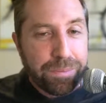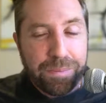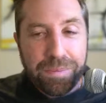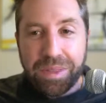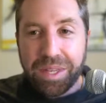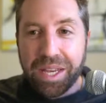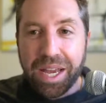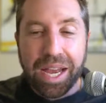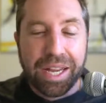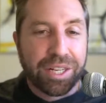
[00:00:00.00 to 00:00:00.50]

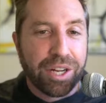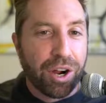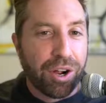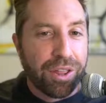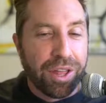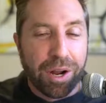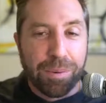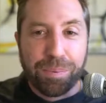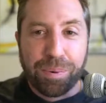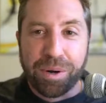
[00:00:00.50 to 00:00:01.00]
I go
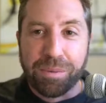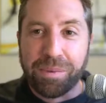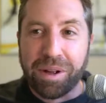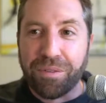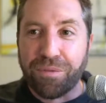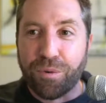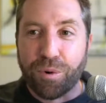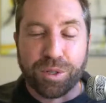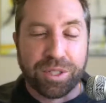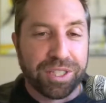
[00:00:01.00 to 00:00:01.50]
there, put in my
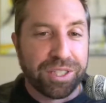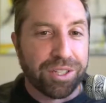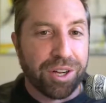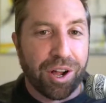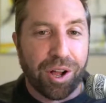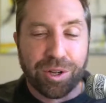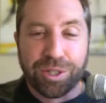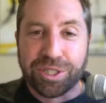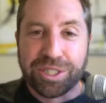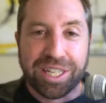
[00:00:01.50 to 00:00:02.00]

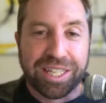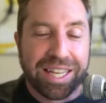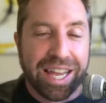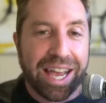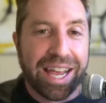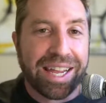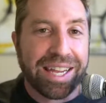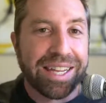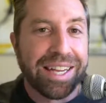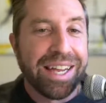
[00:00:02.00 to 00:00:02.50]
$14. It's like,
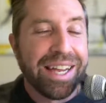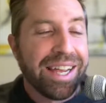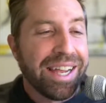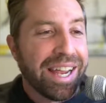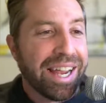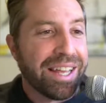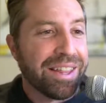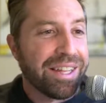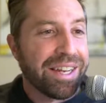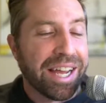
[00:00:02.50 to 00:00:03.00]
hey,
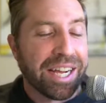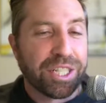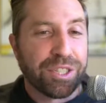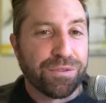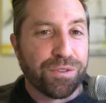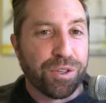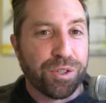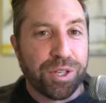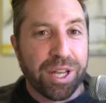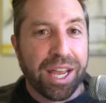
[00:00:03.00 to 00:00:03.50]
in the next
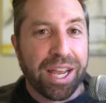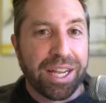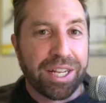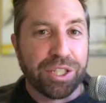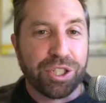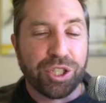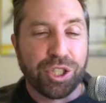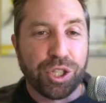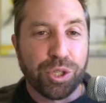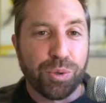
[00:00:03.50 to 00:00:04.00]
few days,
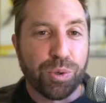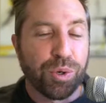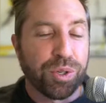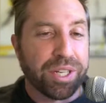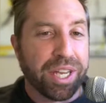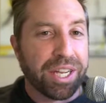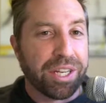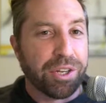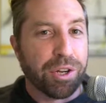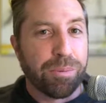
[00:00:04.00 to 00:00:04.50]
you will
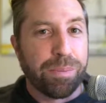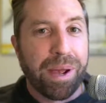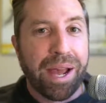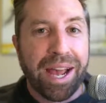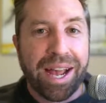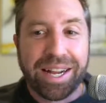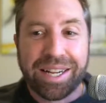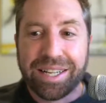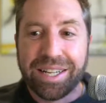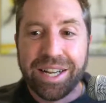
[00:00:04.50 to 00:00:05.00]
get your
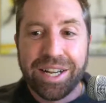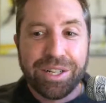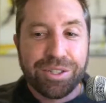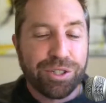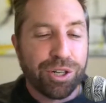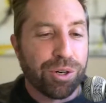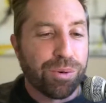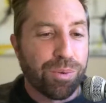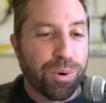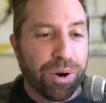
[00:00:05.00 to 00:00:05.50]
pack.
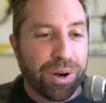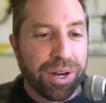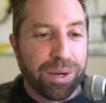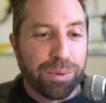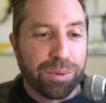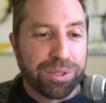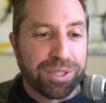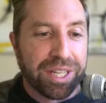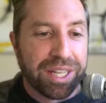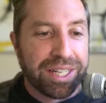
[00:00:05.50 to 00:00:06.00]
Don't worry, we'll
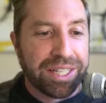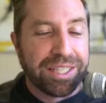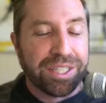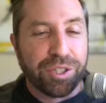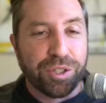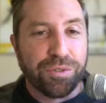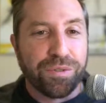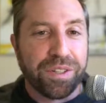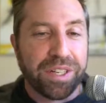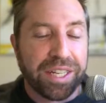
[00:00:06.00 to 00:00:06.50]
send it to
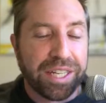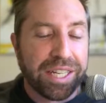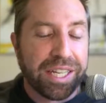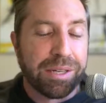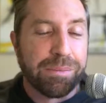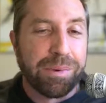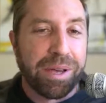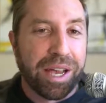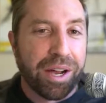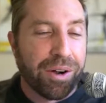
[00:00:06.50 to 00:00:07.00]
you via
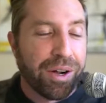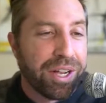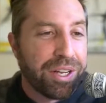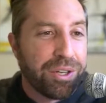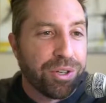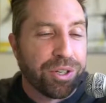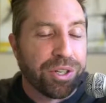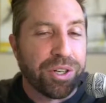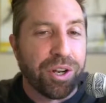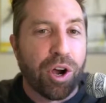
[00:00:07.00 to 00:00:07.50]
email and you
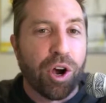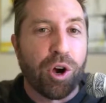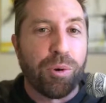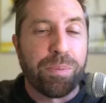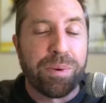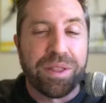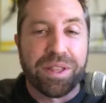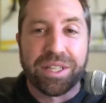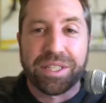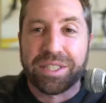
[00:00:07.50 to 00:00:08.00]
can
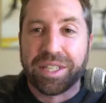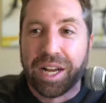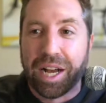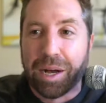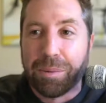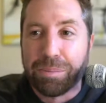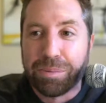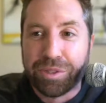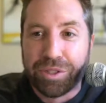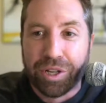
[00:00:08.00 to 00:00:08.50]
open this
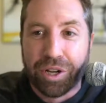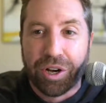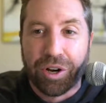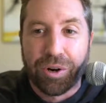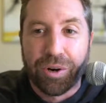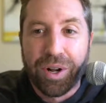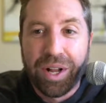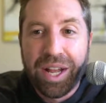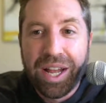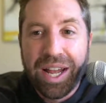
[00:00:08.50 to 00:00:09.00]
up. So
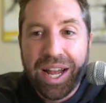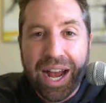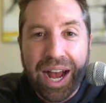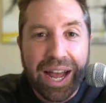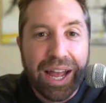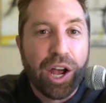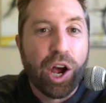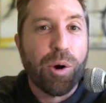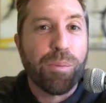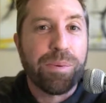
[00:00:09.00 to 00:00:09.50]
I
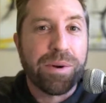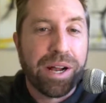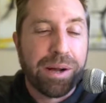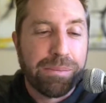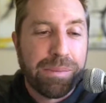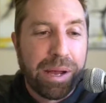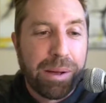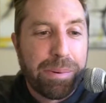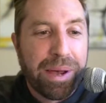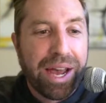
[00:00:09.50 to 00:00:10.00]
open up
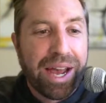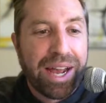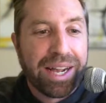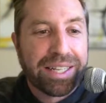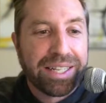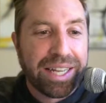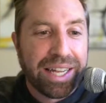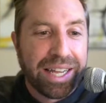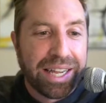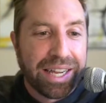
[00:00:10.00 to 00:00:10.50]
my
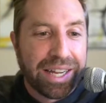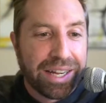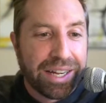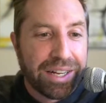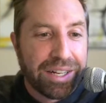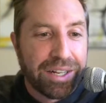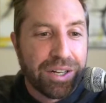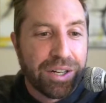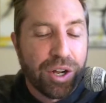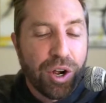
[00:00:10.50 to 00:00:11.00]
pack
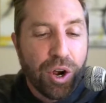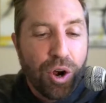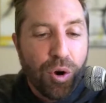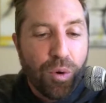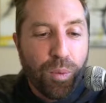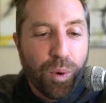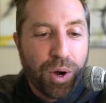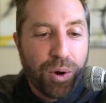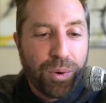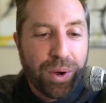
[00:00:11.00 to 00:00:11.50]
and
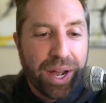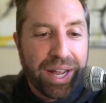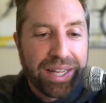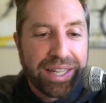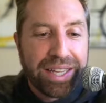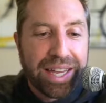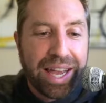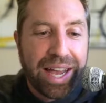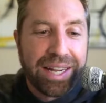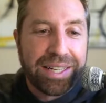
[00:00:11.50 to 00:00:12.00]
what do I
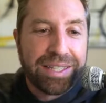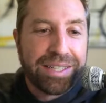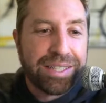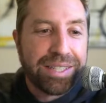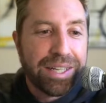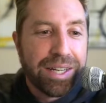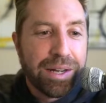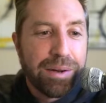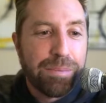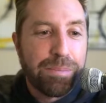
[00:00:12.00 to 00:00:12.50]
get?
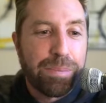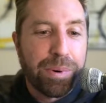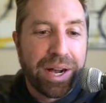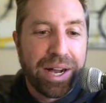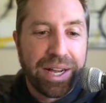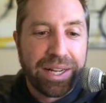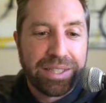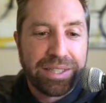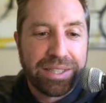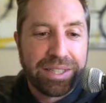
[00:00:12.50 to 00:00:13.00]

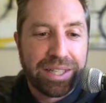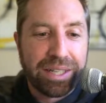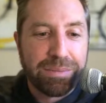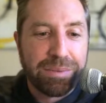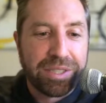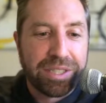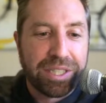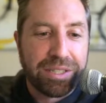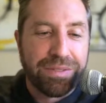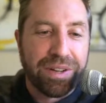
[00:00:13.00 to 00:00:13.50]
But let me
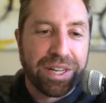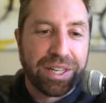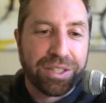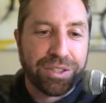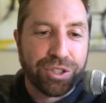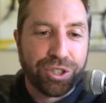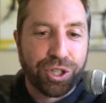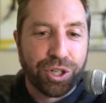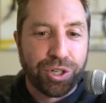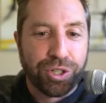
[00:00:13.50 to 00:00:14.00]
see if I can
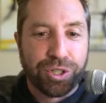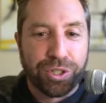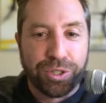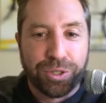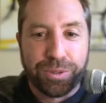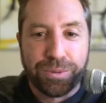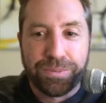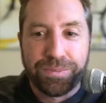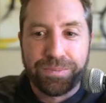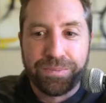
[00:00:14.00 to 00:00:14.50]
show
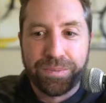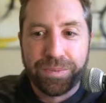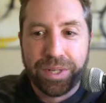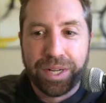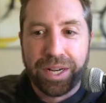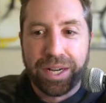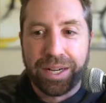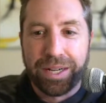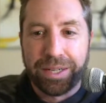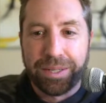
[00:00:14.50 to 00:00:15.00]
you.
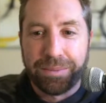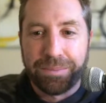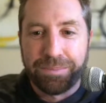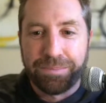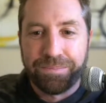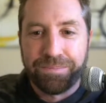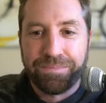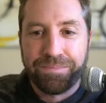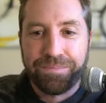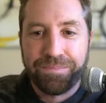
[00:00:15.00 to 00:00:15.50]

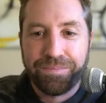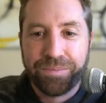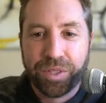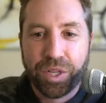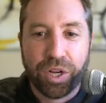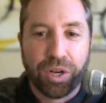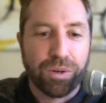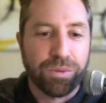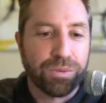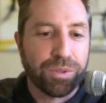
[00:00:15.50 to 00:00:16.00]

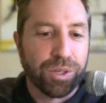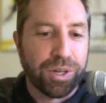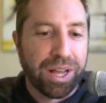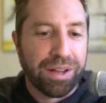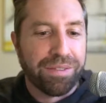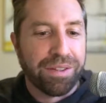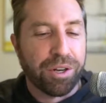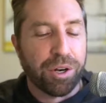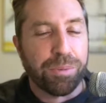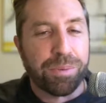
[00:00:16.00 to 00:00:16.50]
No, don't have
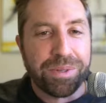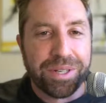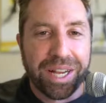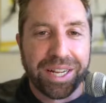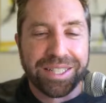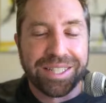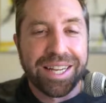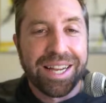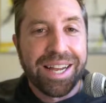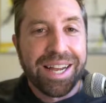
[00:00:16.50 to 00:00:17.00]
that open
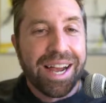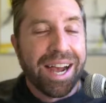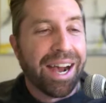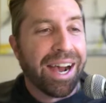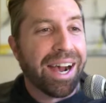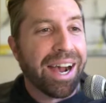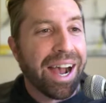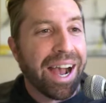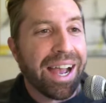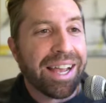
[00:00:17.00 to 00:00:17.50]
yet.
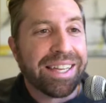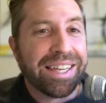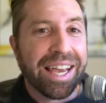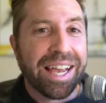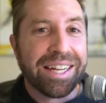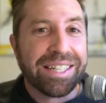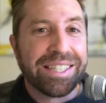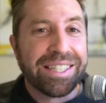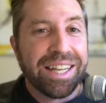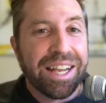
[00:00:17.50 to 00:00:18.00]
I
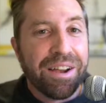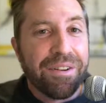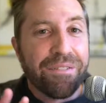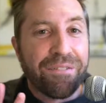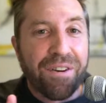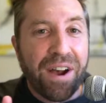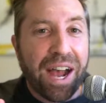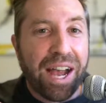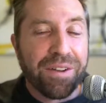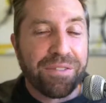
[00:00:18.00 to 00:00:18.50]
get
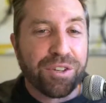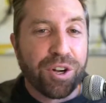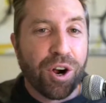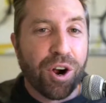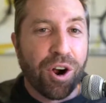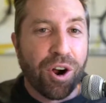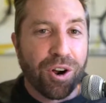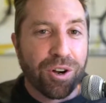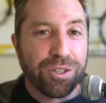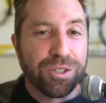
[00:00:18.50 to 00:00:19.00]
5
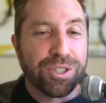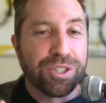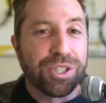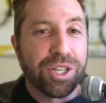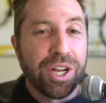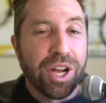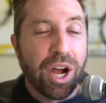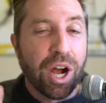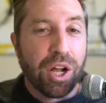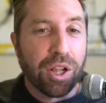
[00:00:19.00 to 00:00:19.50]
cards,
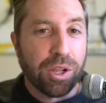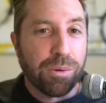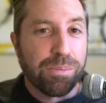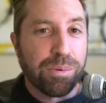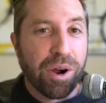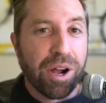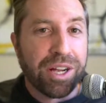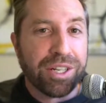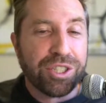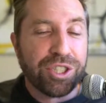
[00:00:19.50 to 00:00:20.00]
a
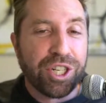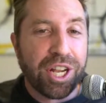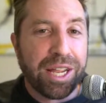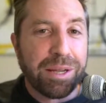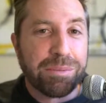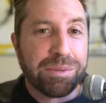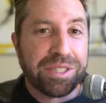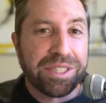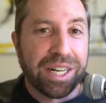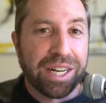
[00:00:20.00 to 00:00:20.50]
LeBron
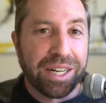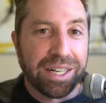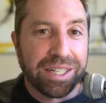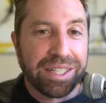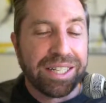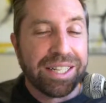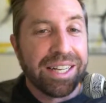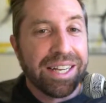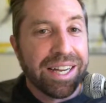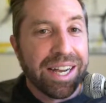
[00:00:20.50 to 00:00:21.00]
James
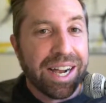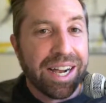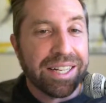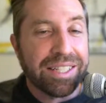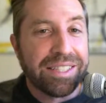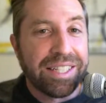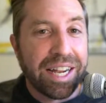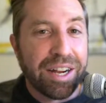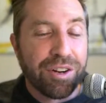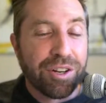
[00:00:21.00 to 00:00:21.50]
Dunk, a
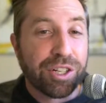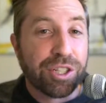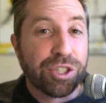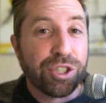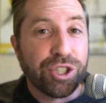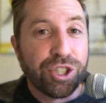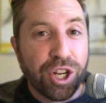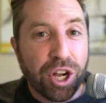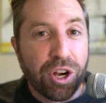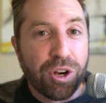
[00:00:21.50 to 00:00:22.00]
Derrick
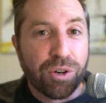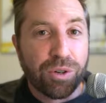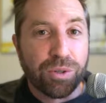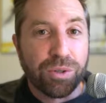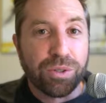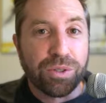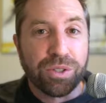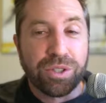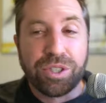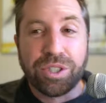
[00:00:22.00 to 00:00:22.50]

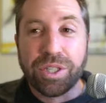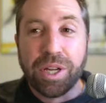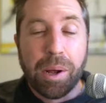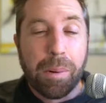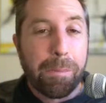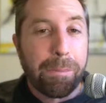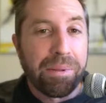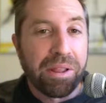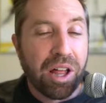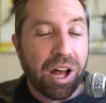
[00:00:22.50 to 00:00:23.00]
Jones
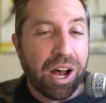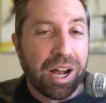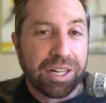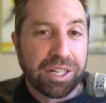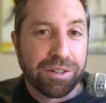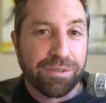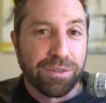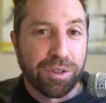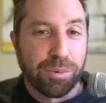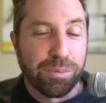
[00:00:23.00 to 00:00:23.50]
block
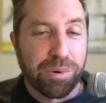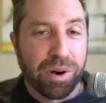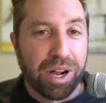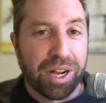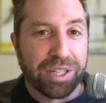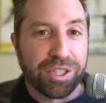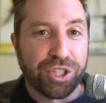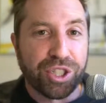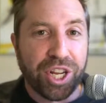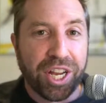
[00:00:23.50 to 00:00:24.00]
of
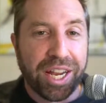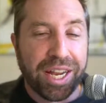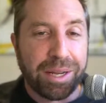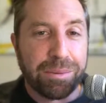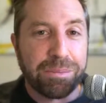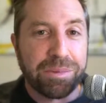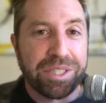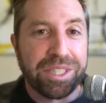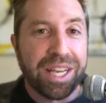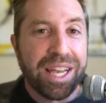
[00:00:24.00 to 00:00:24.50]
LeBron
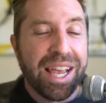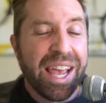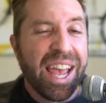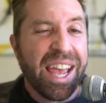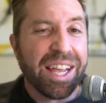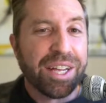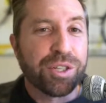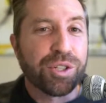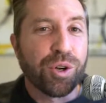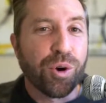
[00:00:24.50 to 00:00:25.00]
James,
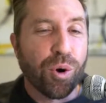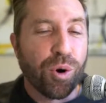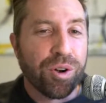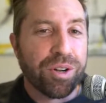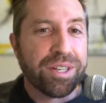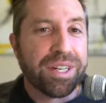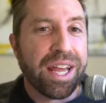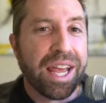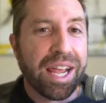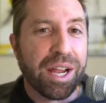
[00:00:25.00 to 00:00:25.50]
a
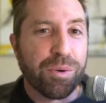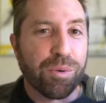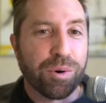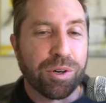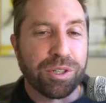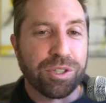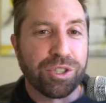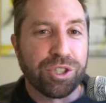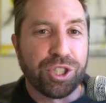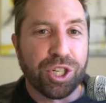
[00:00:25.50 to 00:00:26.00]
Gordon
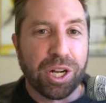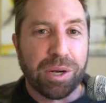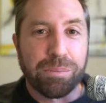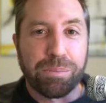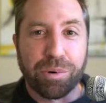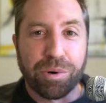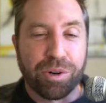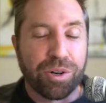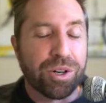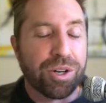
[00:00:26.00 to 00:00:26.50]
Heyward
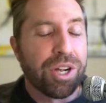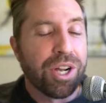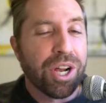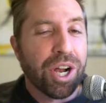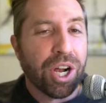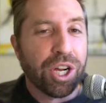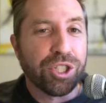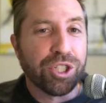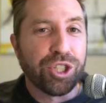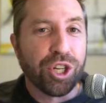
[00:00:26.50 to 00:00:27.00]
jumper,
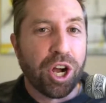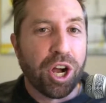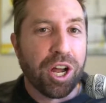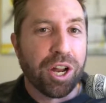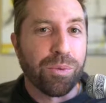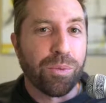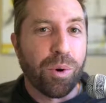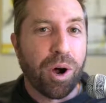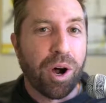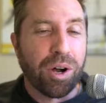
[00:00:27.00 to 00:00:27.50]
a
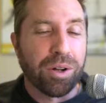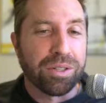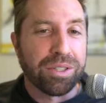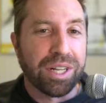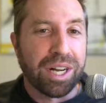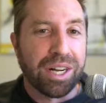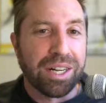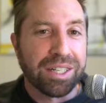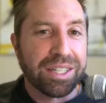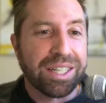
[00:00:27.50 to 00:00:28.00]
John Wall
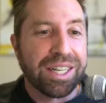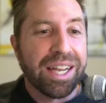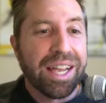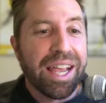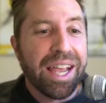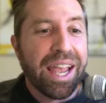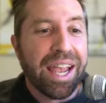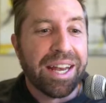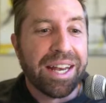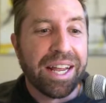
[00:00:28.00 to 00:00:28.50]
dunk,
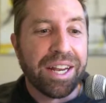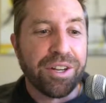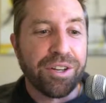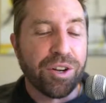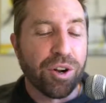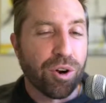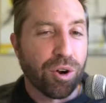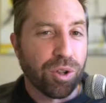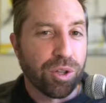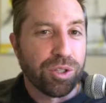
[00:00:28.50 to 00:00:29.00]
and a
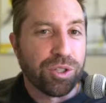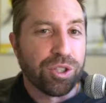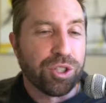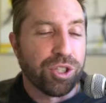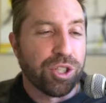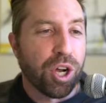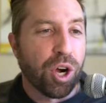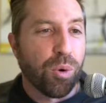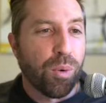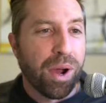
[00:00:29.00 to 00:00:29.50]
Nerlens
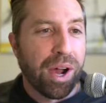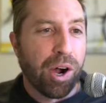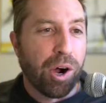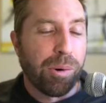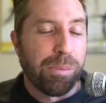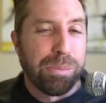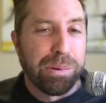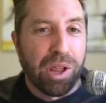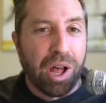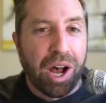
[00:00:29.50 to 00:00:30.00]
Noel
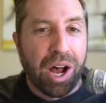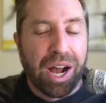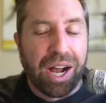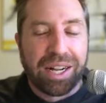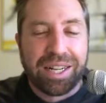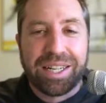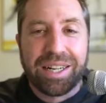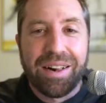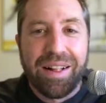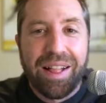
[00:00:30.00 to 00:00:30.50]

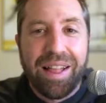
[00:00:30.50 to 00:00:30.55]
block.